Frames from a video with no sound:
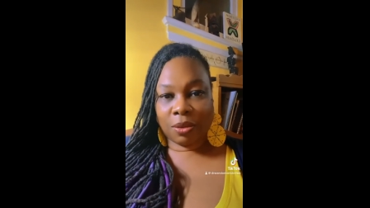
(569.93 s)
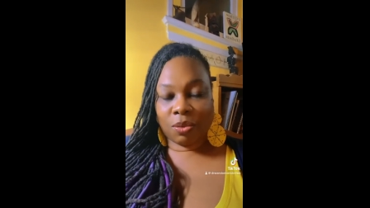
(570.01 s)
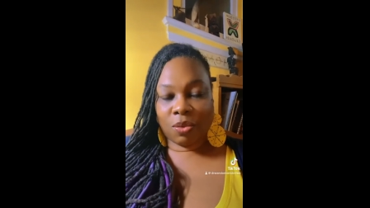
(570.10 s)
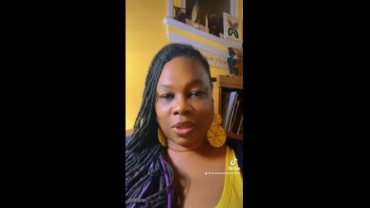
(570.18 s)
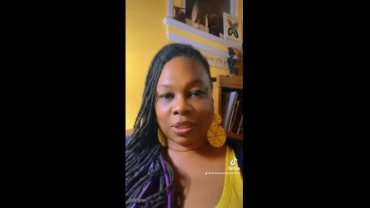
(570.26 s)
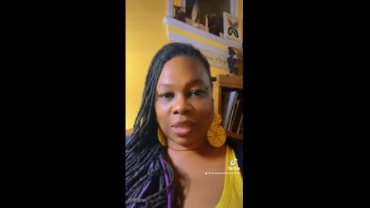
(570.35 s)

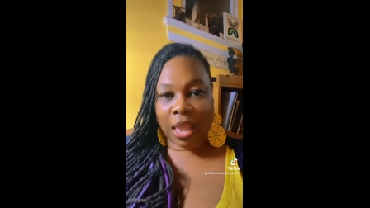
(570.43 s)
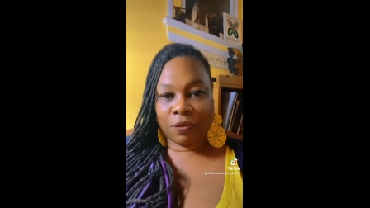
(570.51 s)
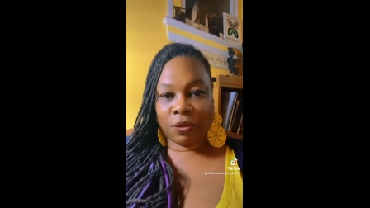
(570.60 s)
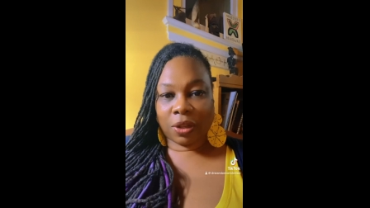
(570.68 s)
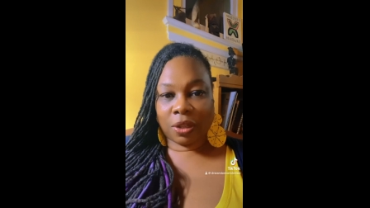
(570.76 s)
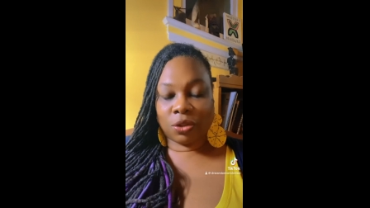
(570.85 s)
West
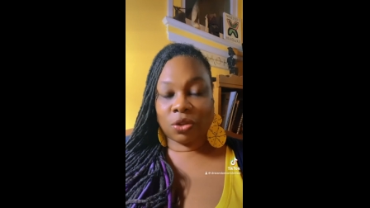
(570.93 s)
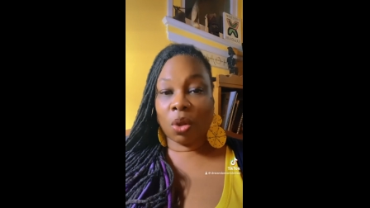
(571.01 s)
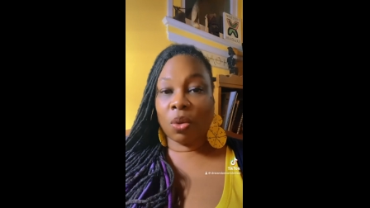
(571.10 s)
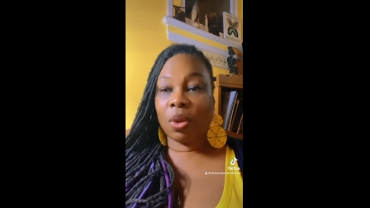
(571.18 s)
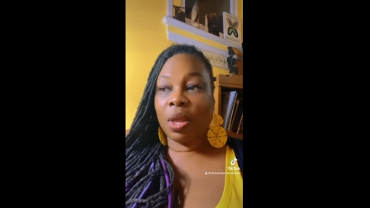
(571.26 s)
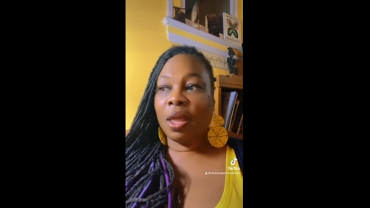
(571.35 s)
Africa.
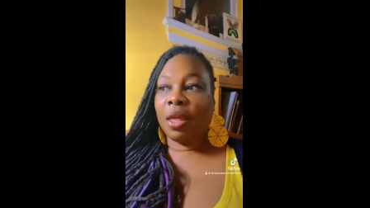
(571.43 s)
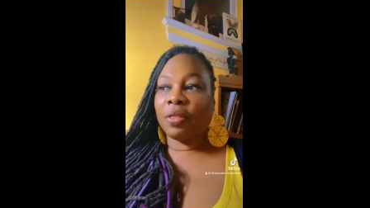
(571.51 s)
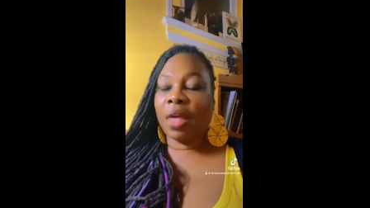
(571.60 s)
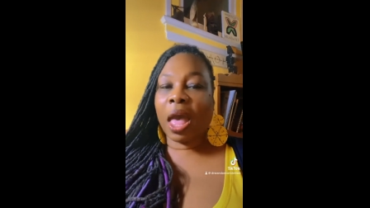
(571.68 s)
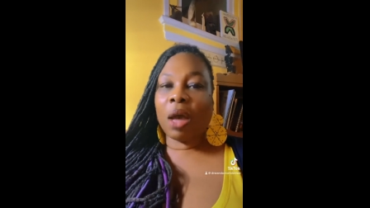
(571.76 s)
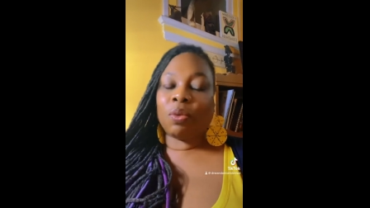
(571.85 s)
So
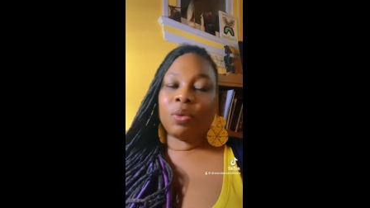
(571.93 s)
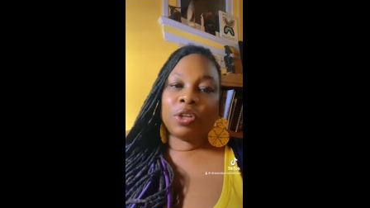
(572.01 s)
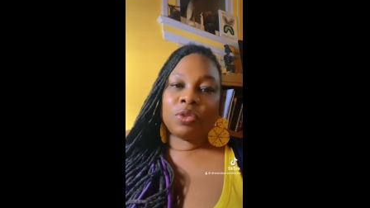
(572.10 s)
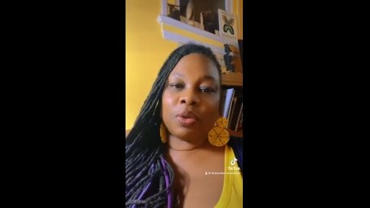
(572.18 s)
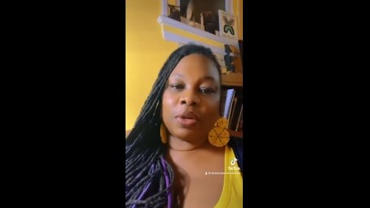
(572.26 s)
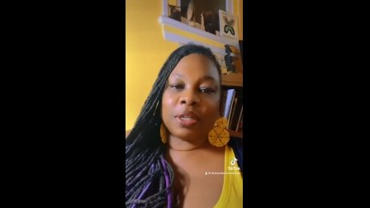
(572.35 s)
the
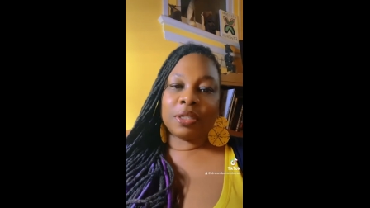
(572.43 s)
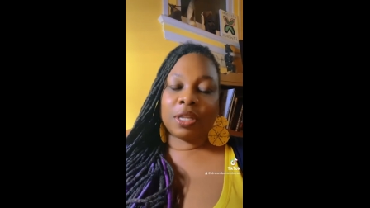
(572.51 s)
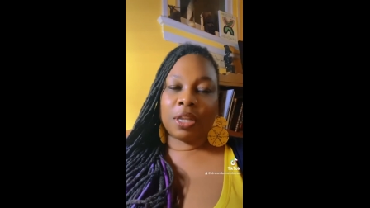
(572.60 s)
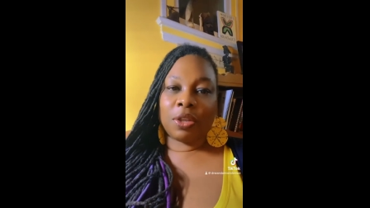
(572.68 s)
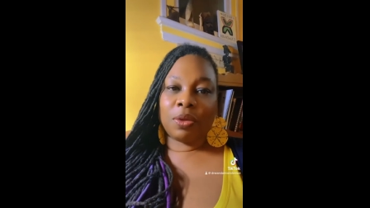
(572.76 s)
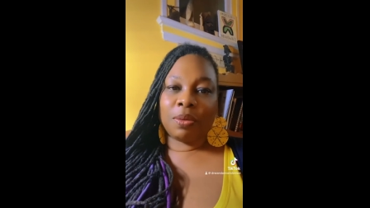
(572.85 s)
outreach will
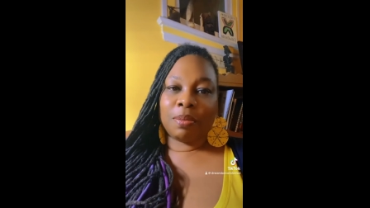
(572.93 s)
continue.